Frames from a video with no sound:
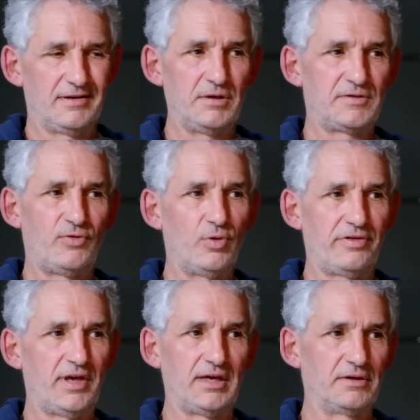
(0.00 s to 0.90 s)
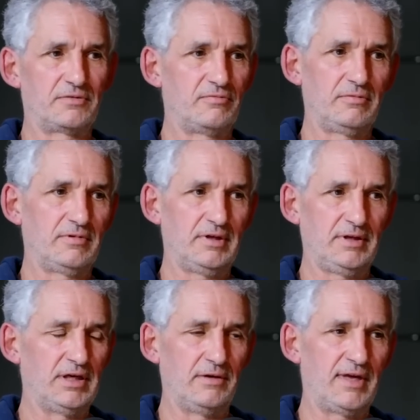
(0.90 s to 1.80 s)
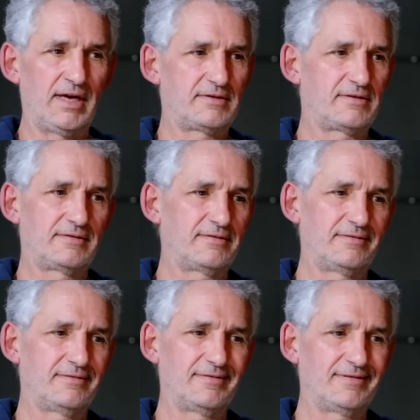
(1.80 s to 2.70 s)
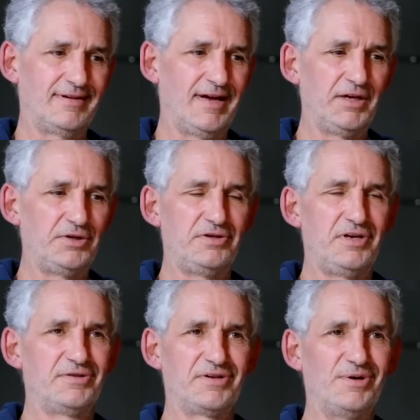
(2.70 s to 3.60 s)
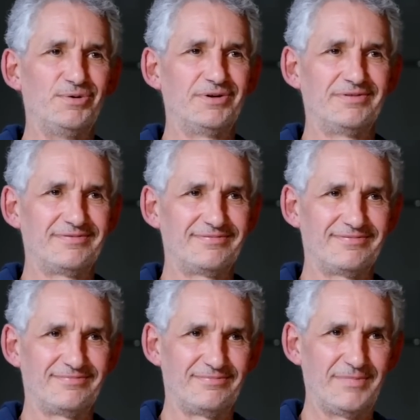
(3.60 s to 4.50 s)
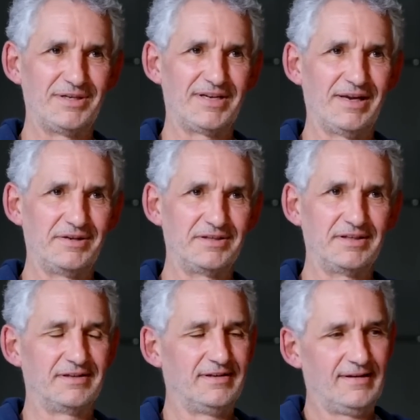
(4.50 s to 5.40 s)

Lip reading: those four things, that's 100 years old mentality.